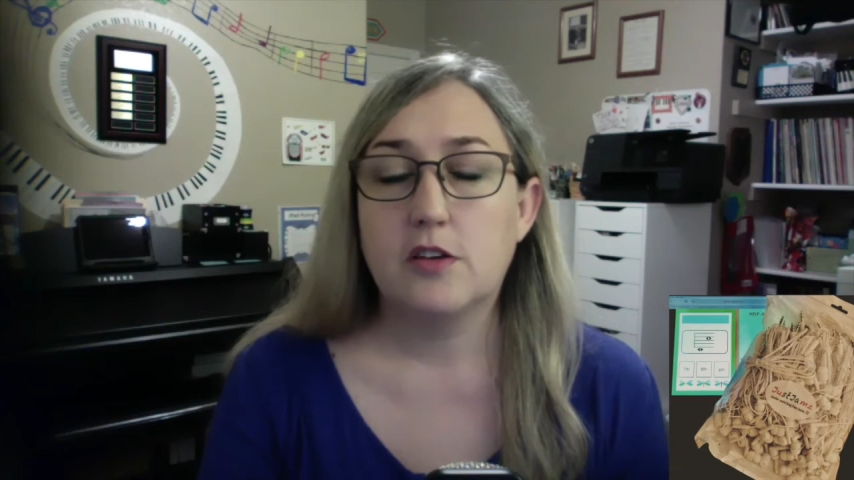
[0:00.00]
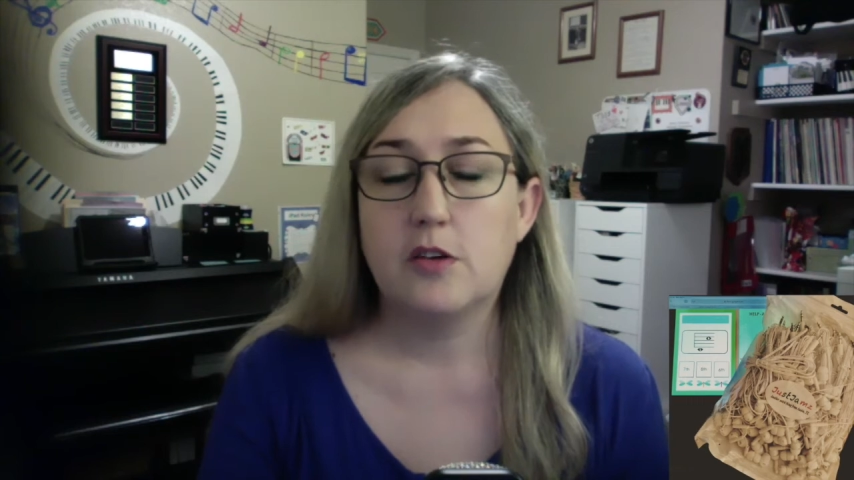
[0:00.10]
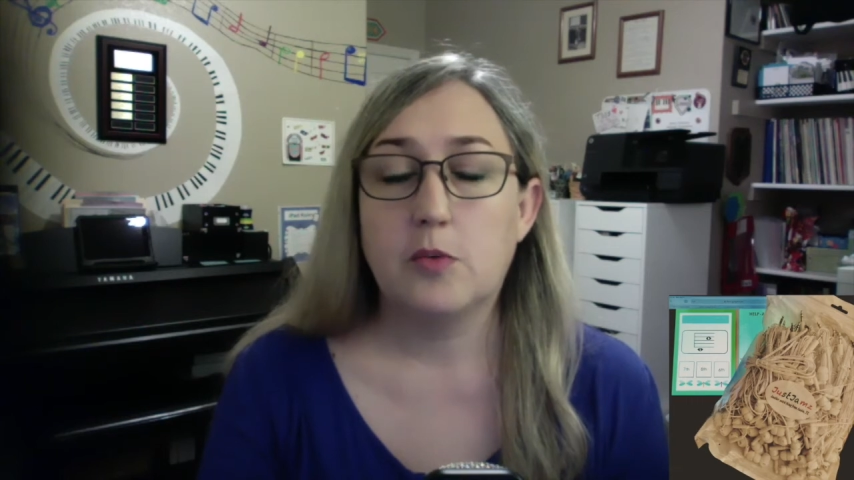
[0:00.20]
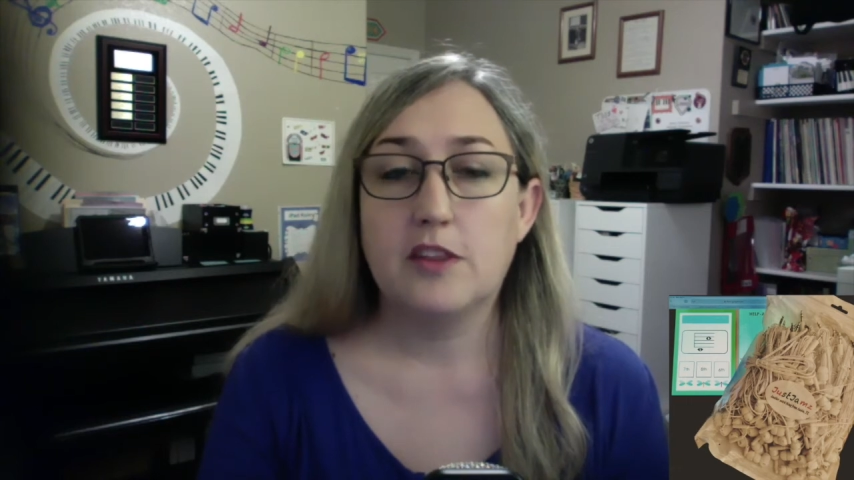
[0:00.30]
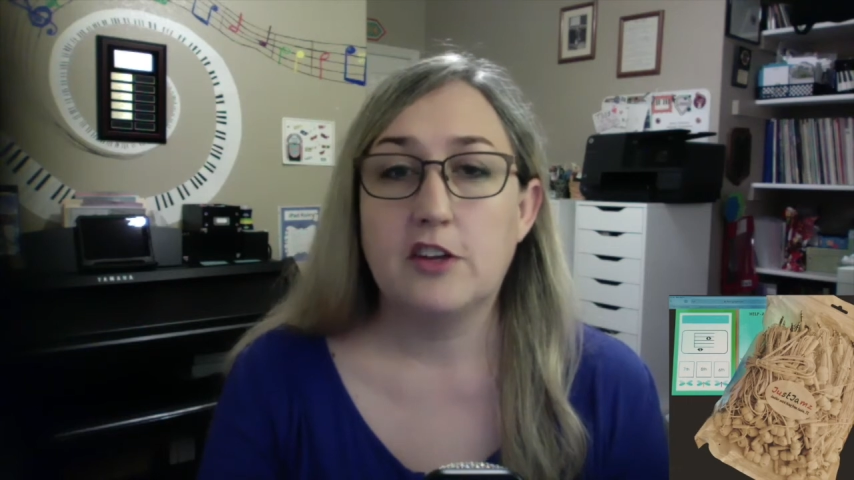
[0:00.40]

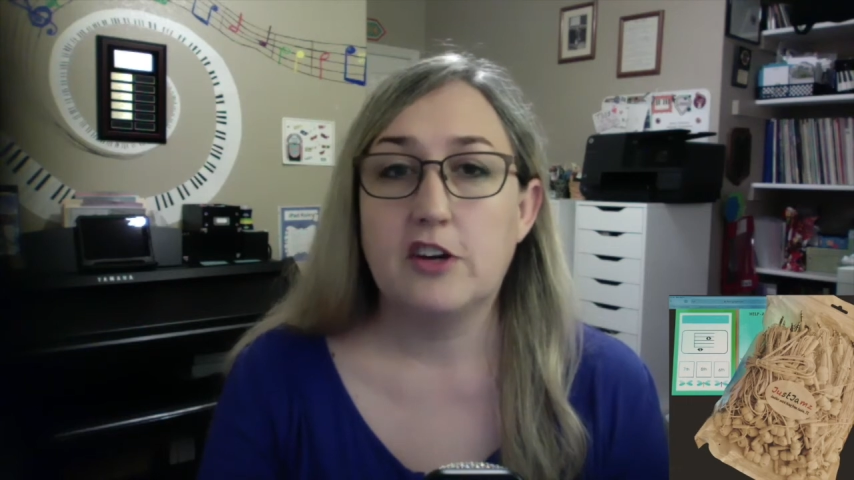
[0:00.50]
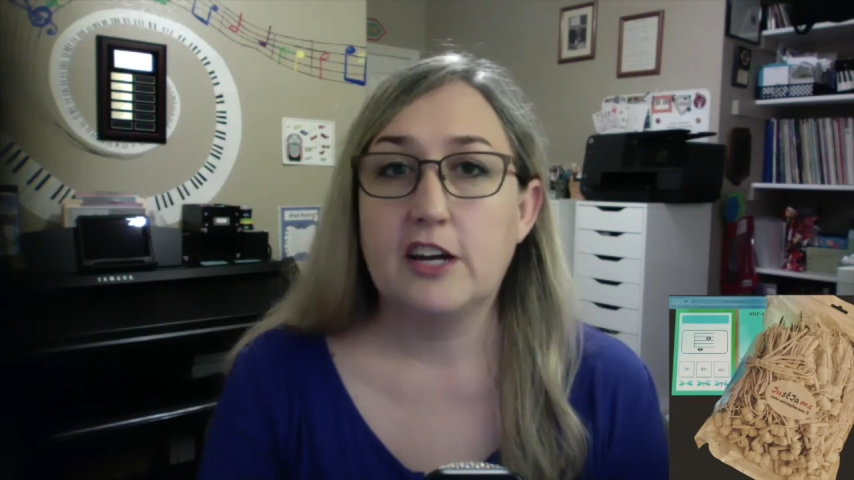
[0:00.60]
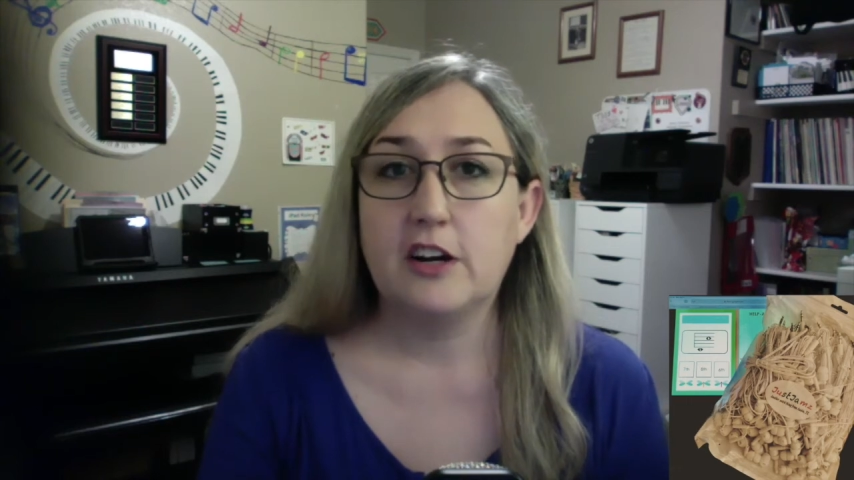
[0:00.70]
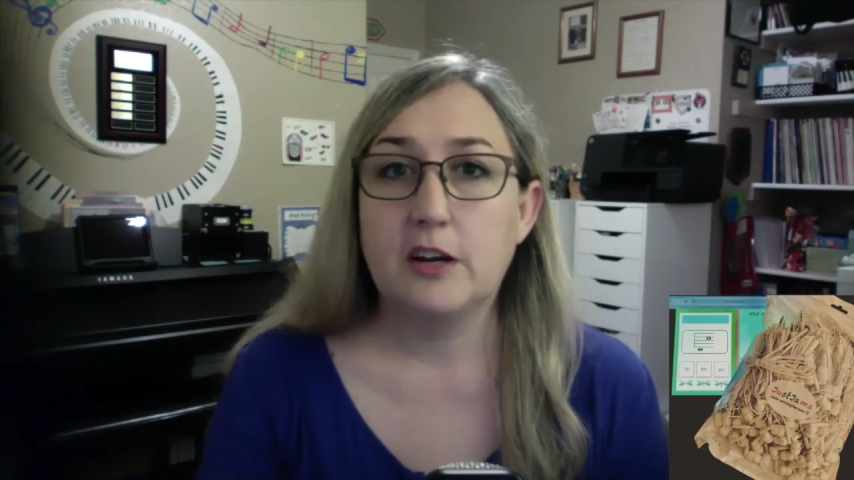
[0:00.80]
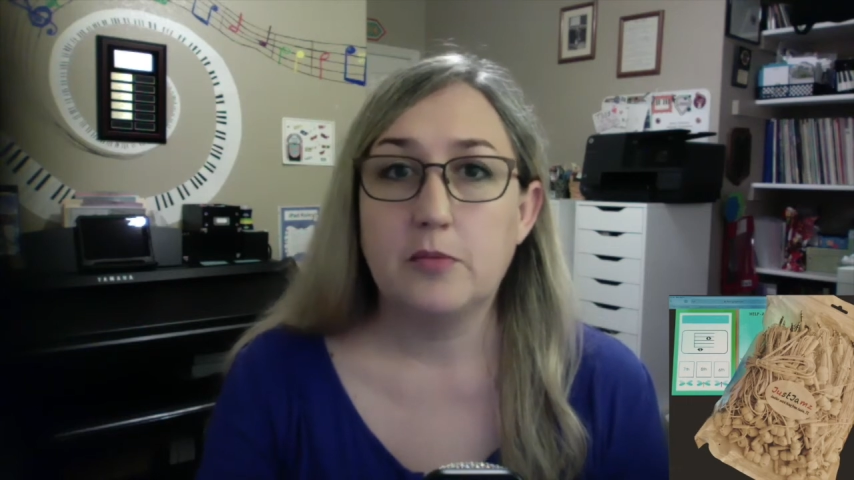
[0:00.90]
when they're
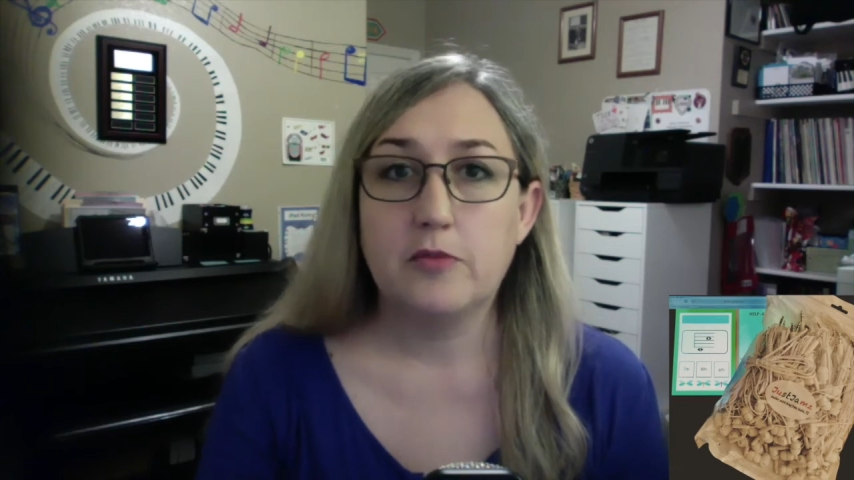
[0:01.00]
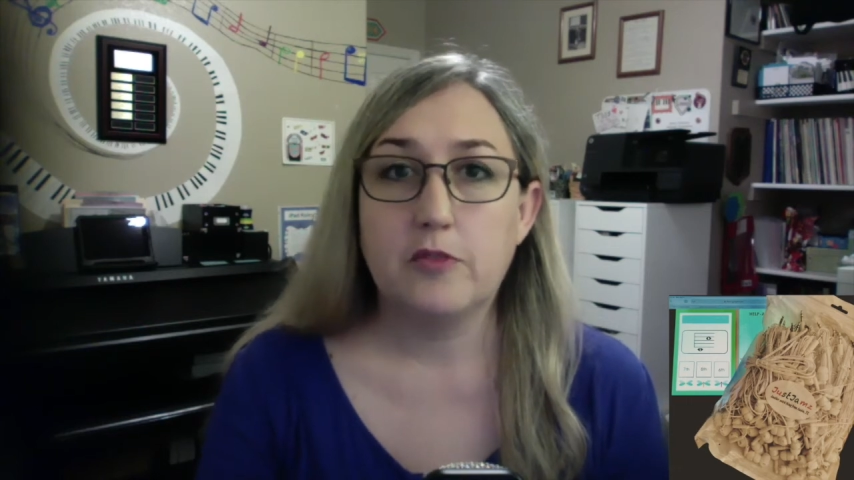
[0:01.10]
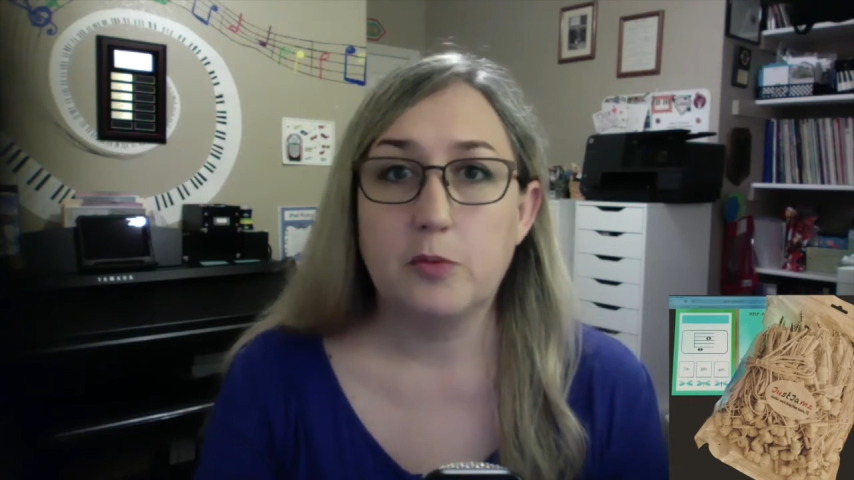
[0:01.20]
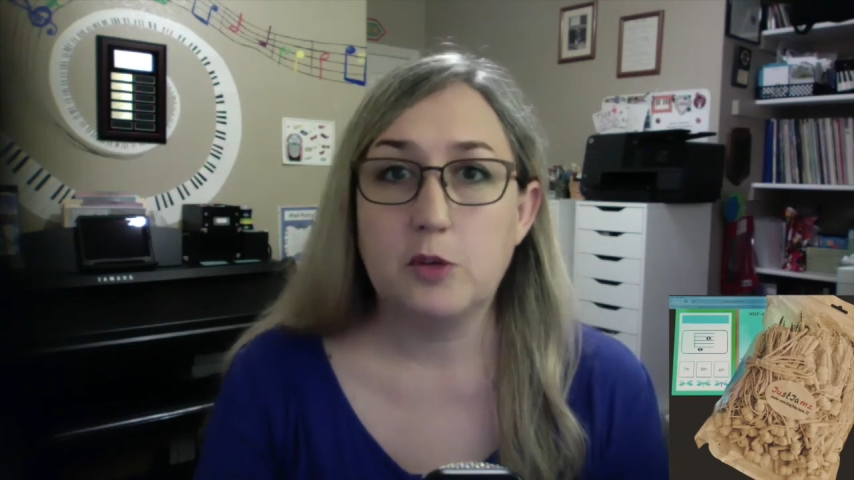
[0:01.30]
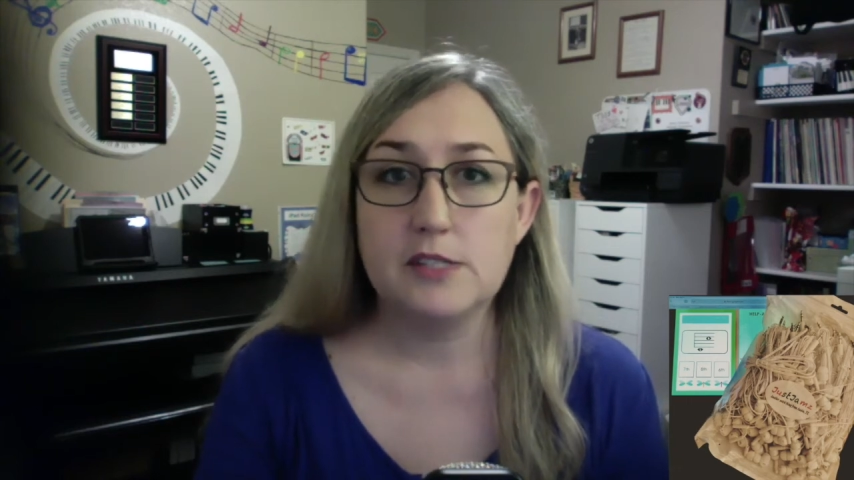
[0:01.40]
here
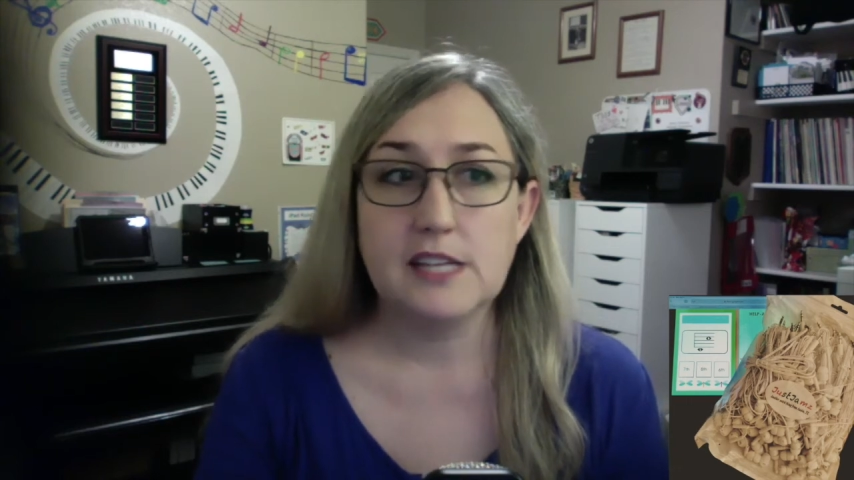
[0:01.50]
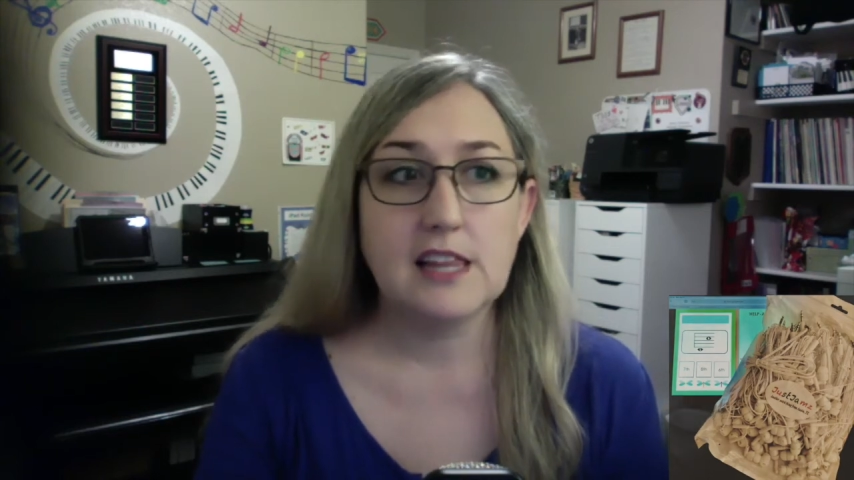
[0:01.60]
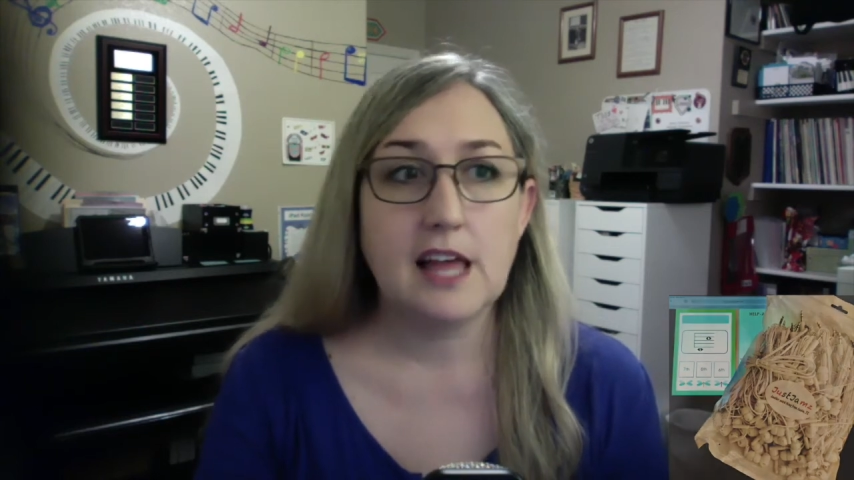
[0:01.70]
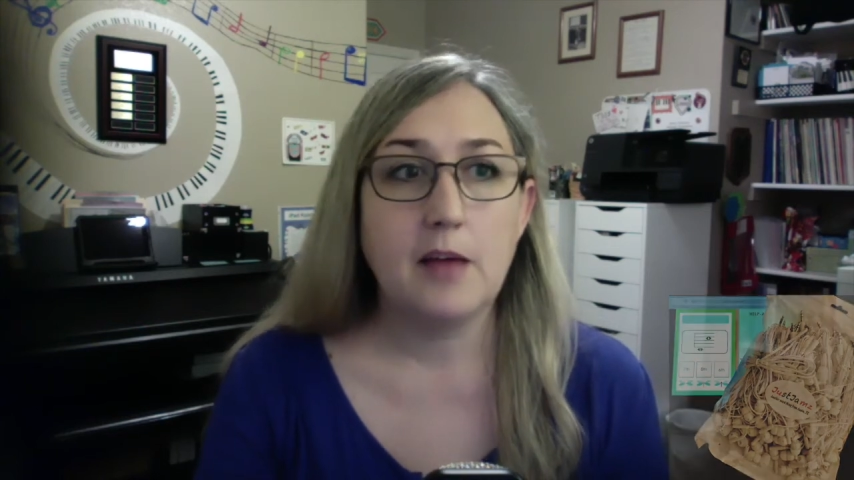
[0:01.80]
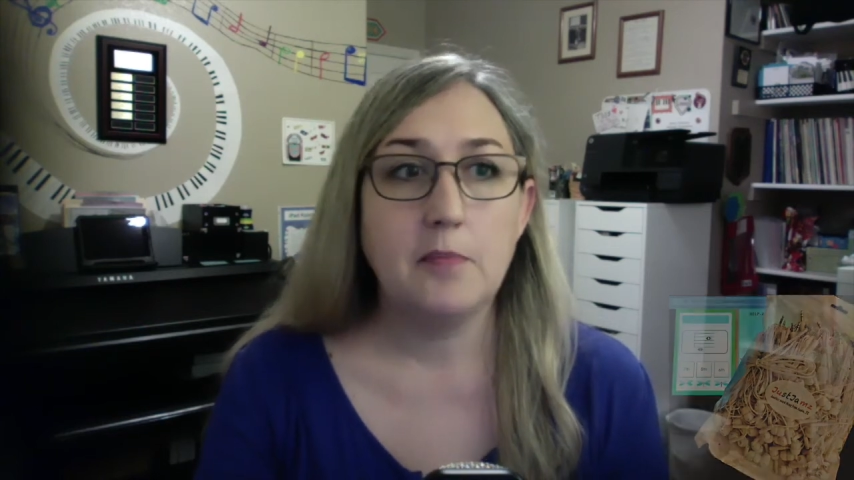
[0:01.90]
for music lab.